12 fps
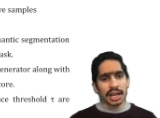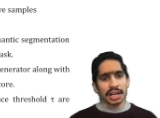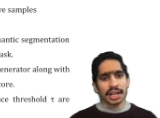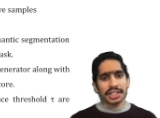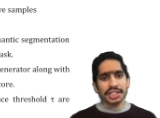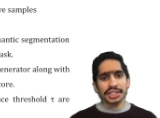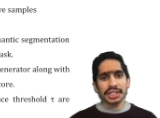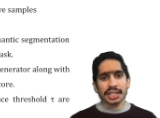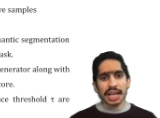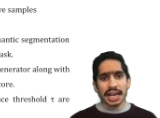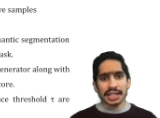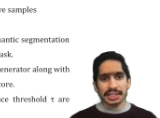Conditional
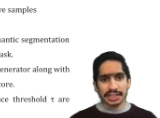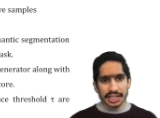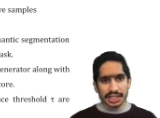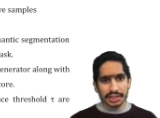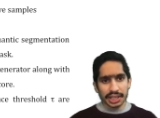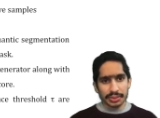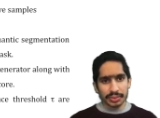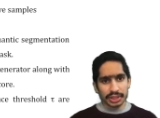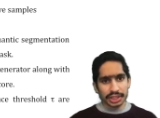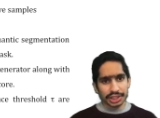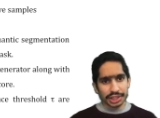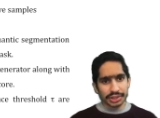GAN is then trained with
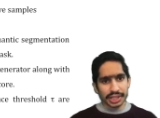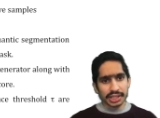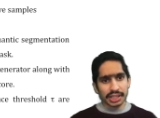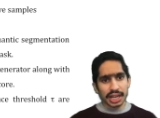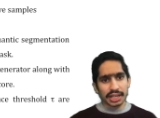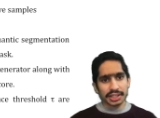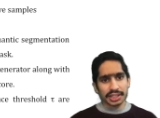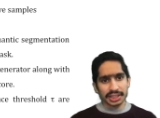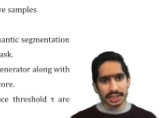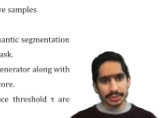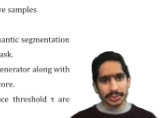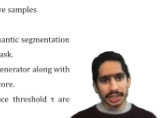a generator and a
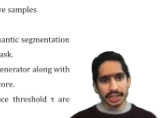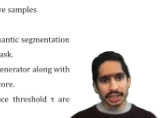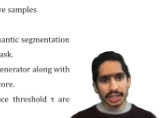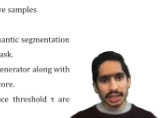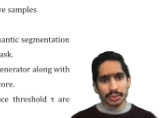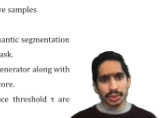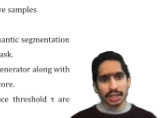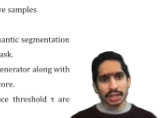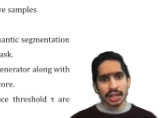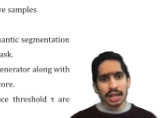discriminator network,